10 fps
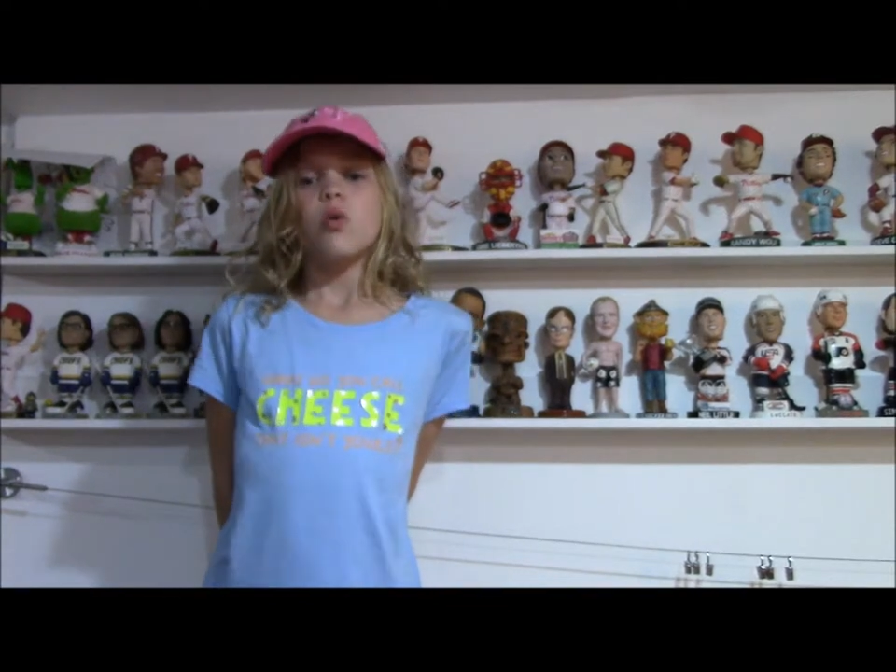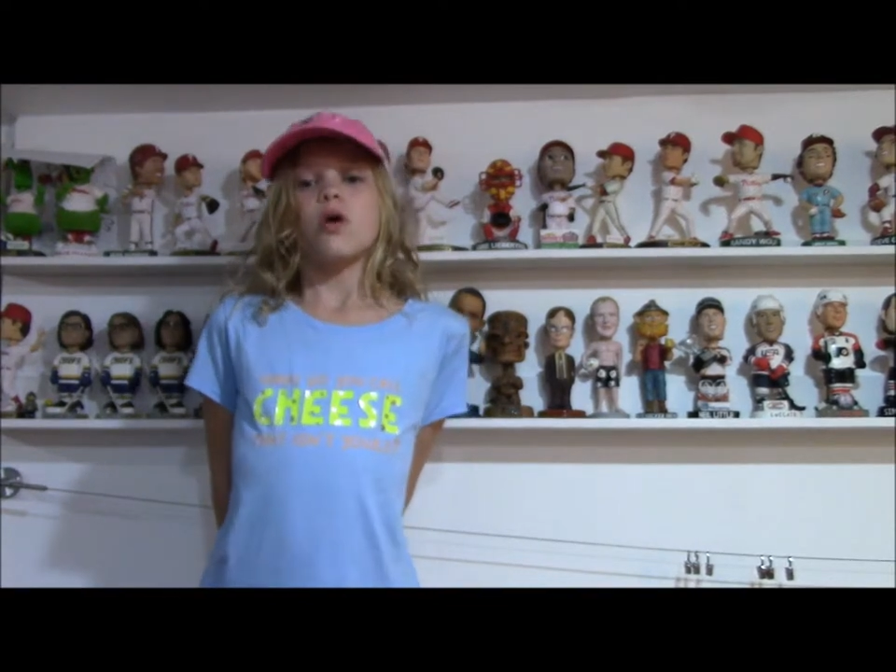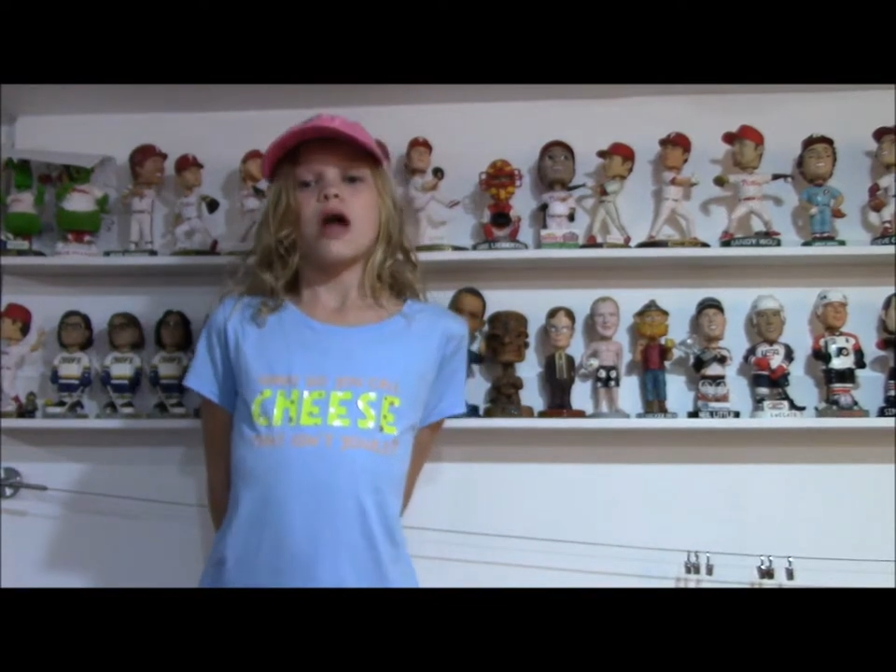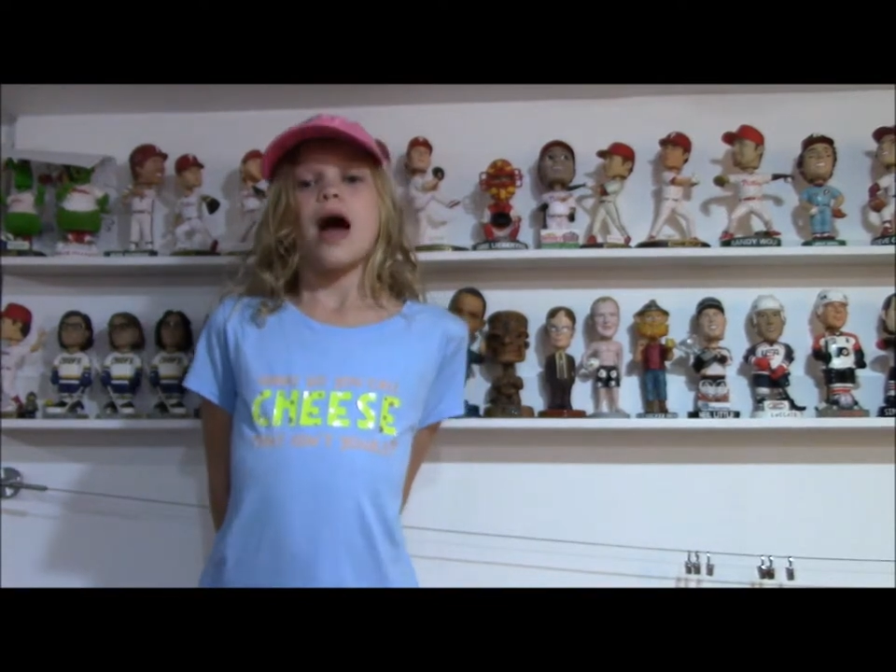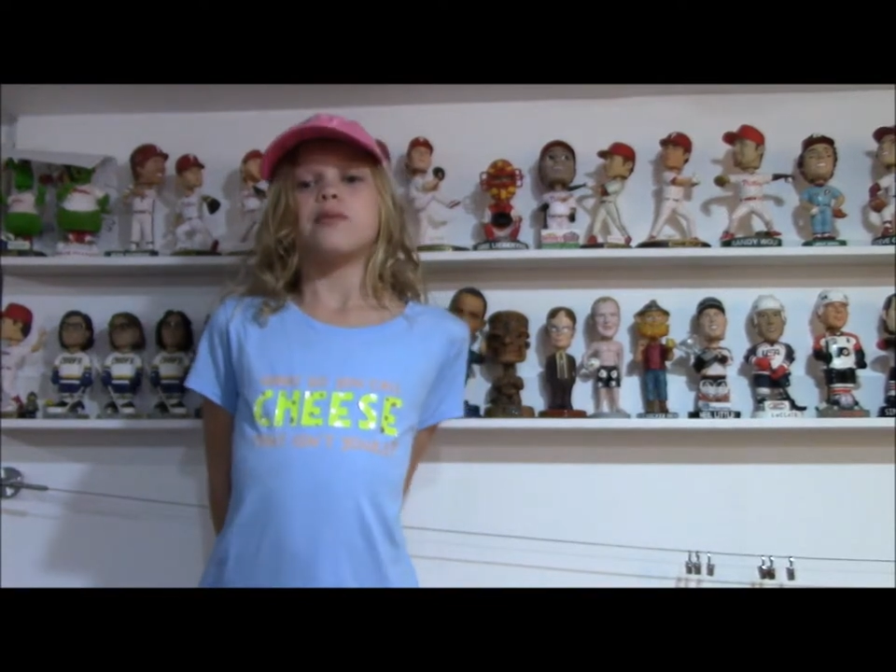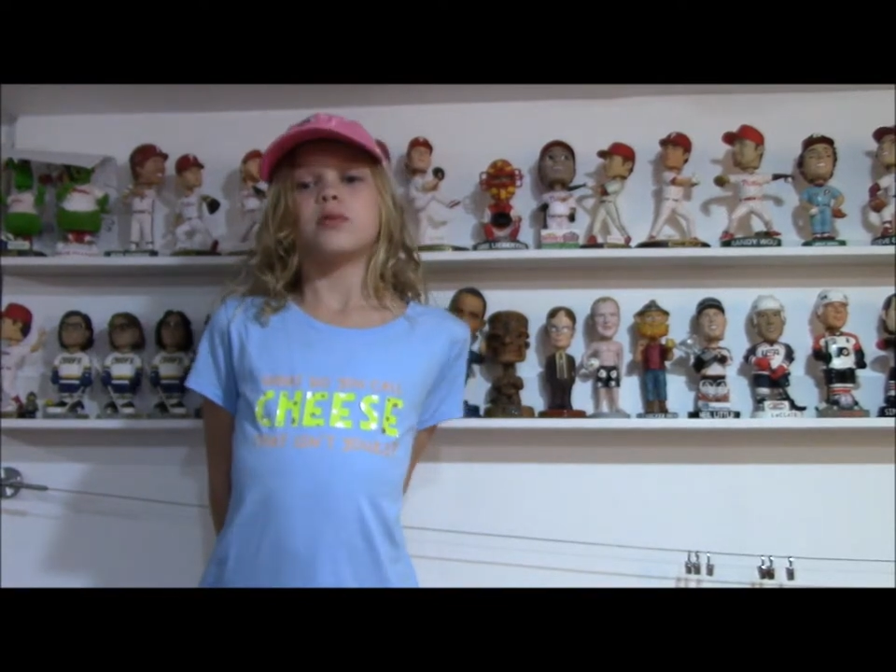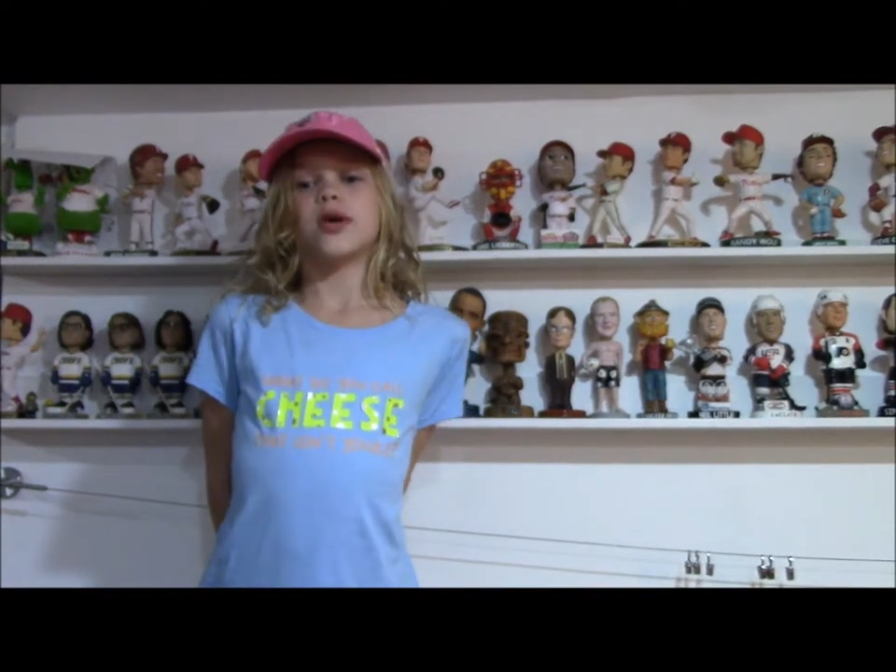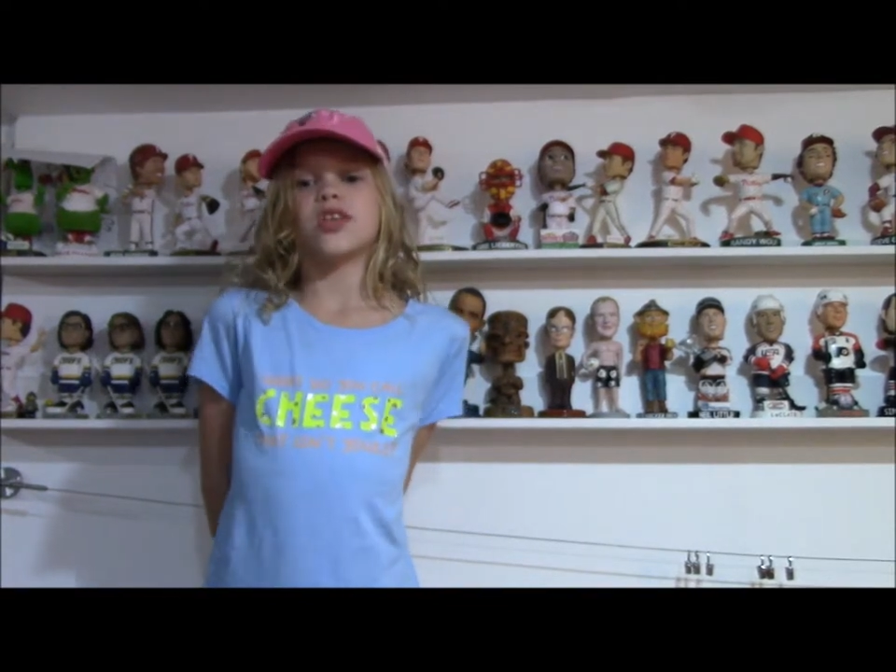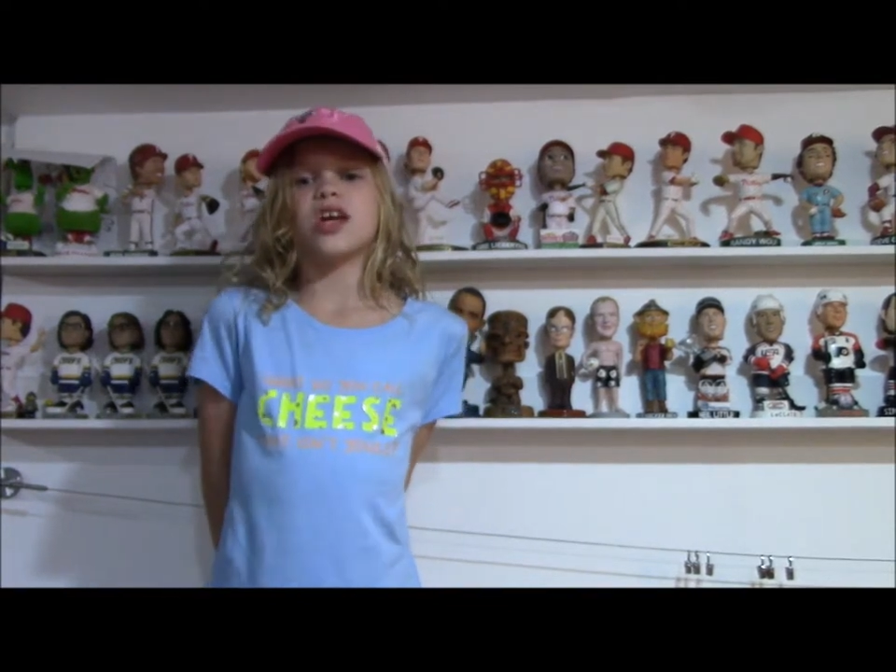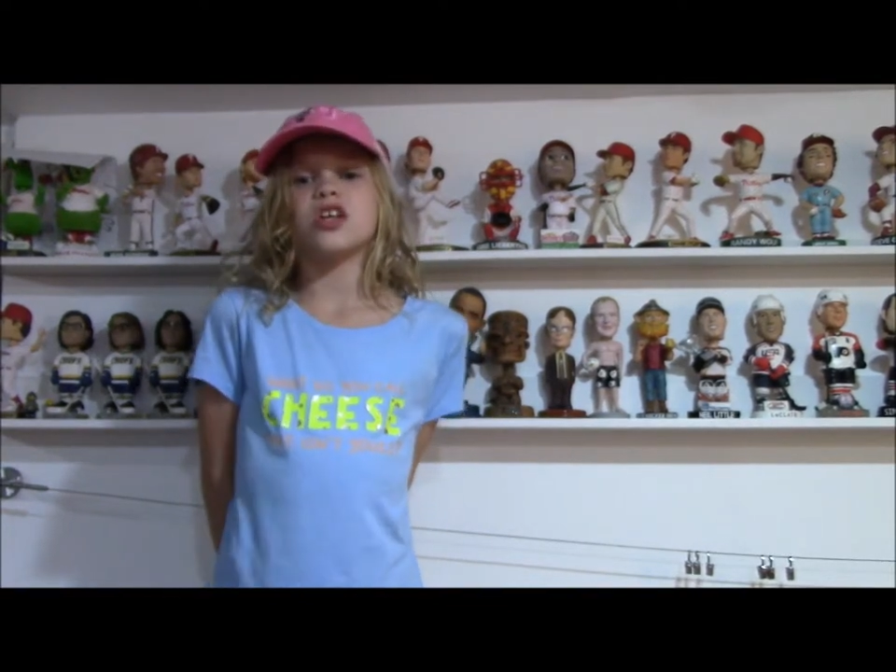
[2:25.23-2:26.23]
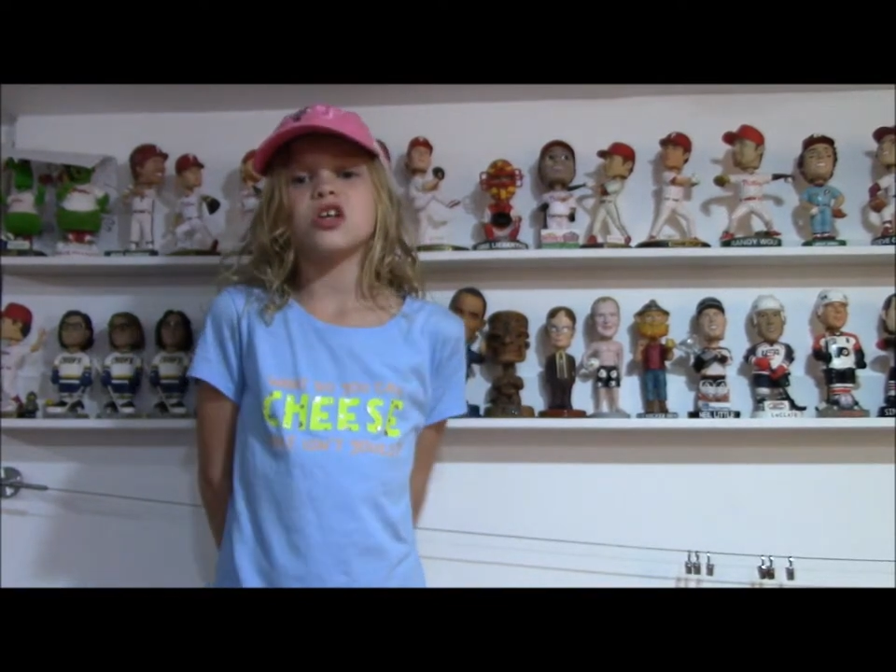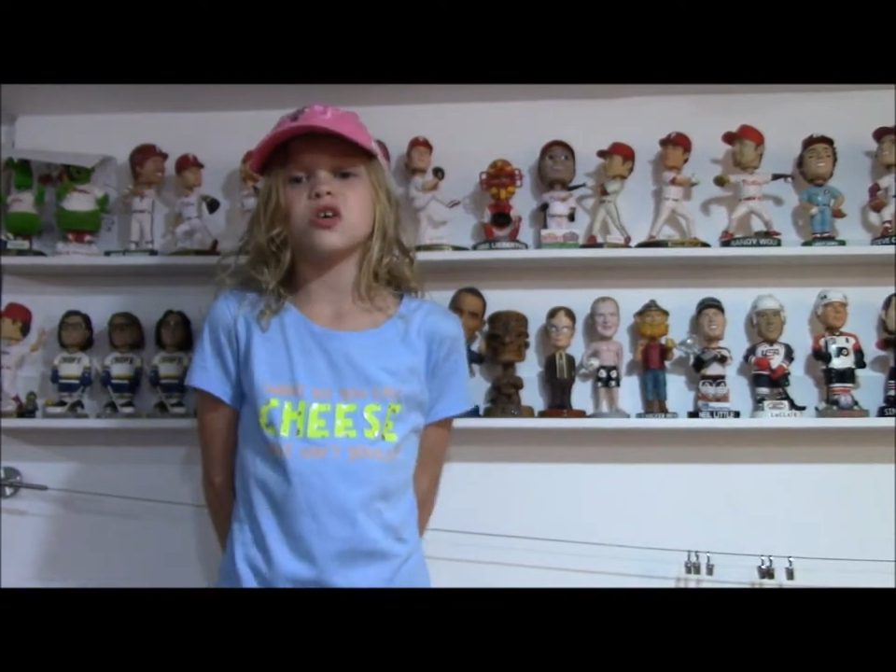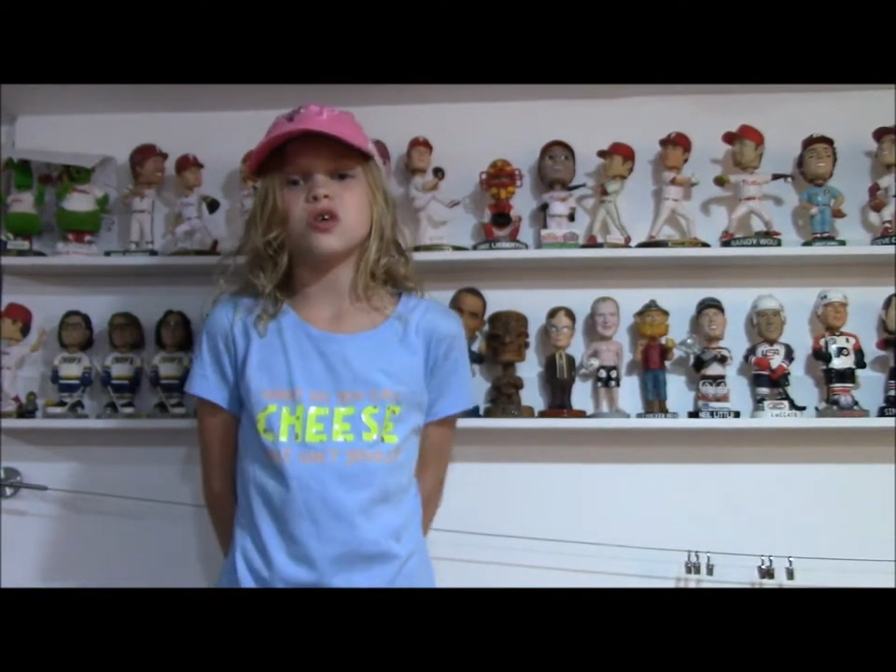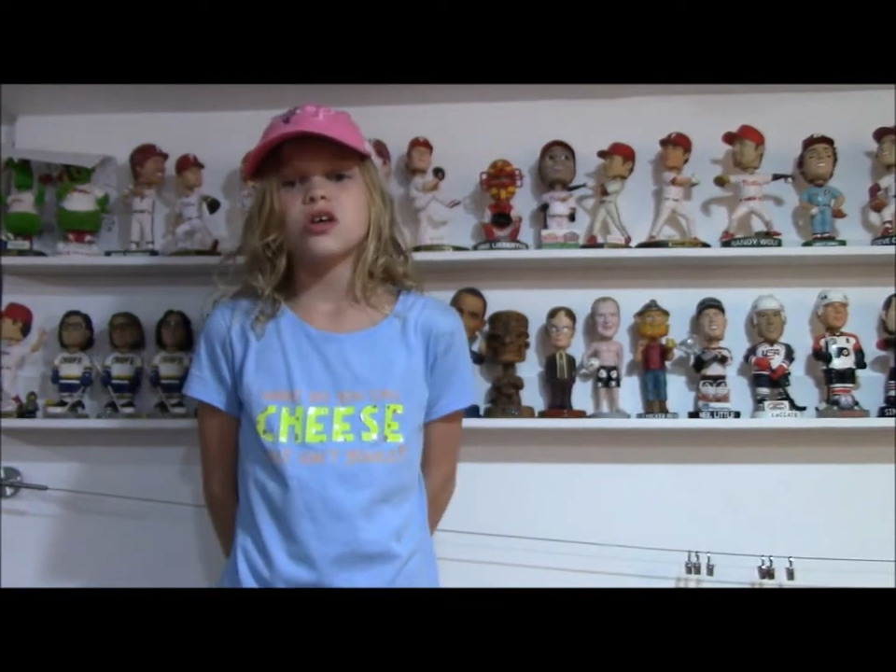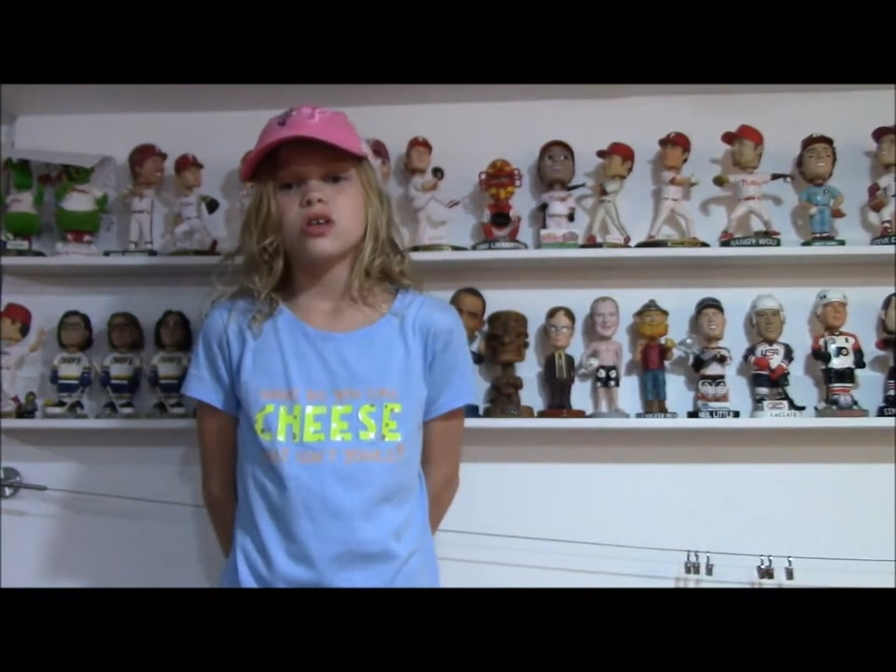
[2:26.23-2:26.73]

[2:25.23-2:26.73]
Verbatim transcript: well, happy birthday to you.